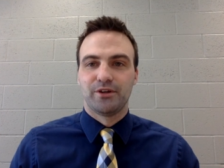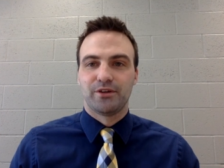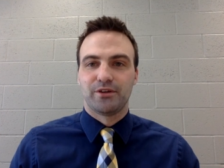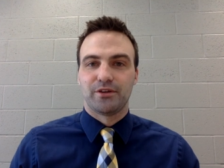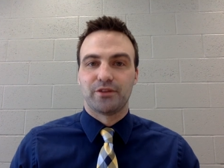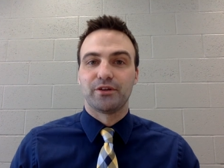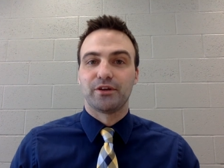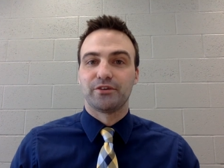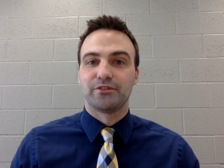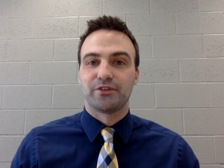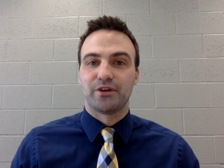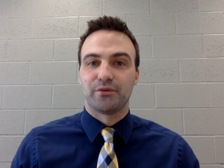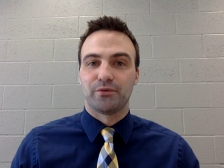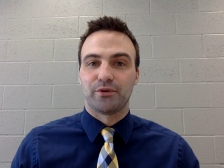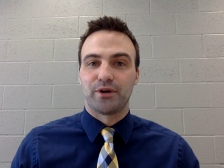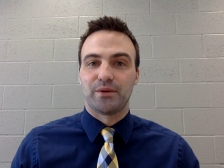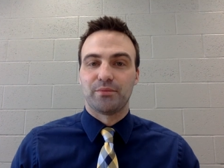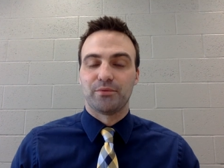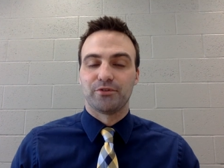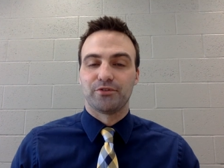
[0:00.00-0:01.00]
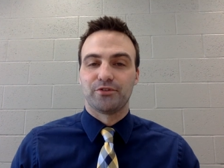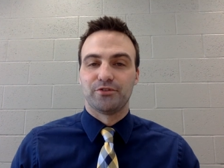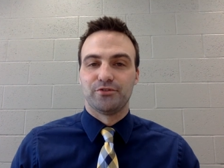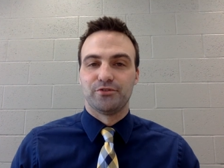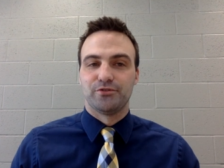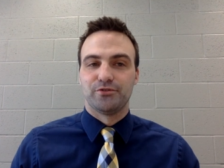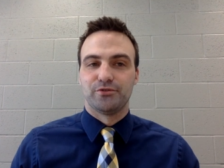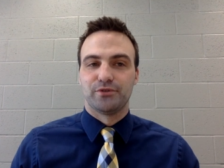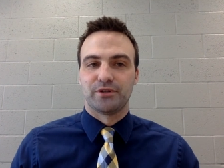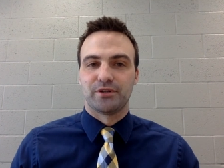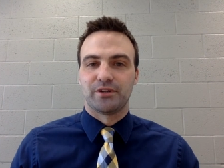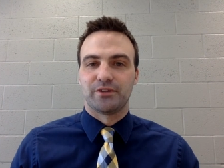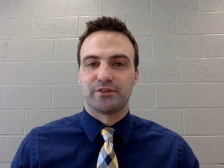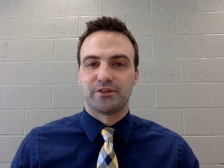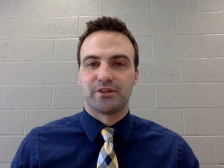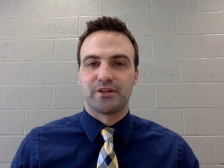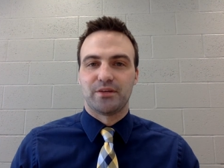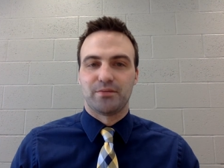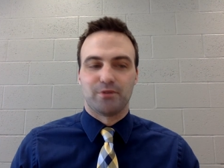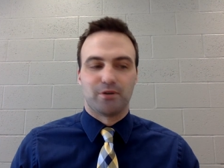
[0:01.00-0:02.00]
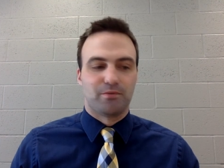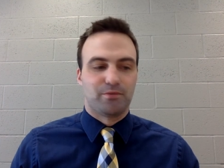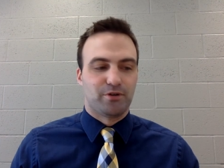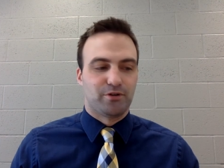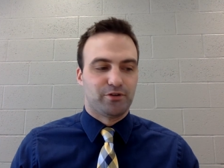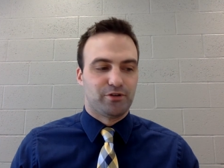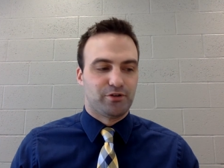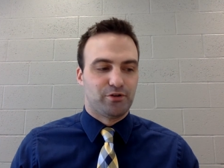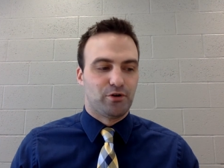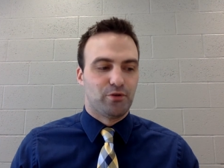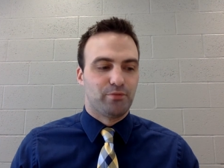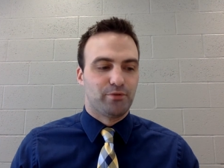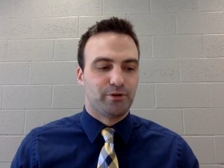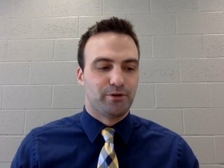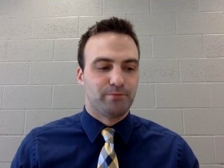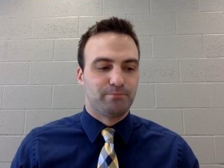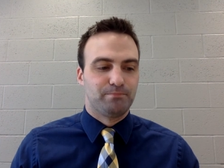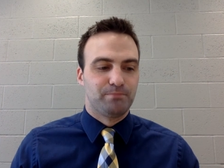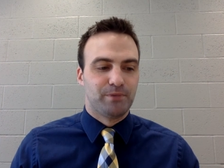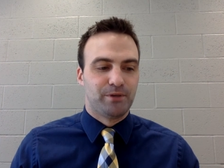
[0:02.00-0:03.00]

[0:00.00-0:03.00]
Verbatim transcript: the things that we're able to do and to keep our building open.